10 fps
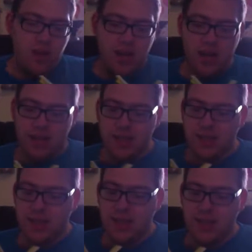And
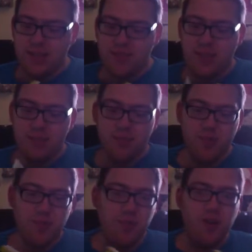then as for
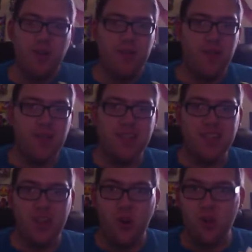Cameroon, we've got, of course,
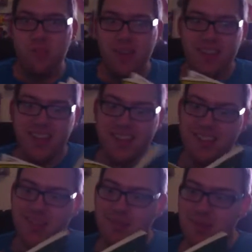the old man that is
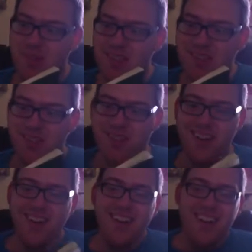Samuel Eto'o.
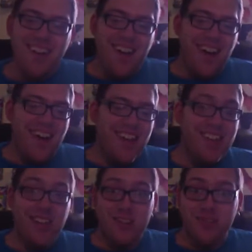He's
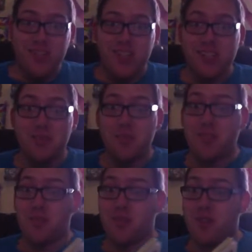got another good chance of being
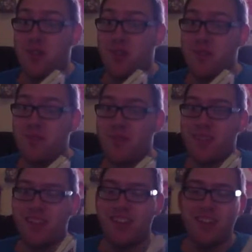top scorer,
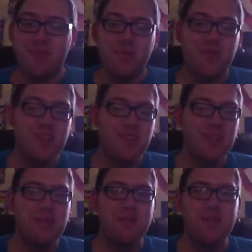proving Jose
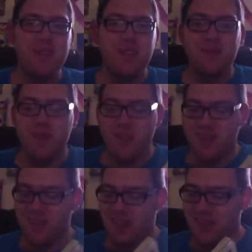Mourinho wrong,
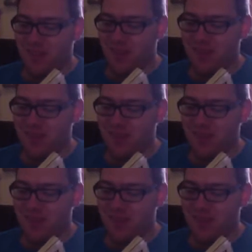whatever.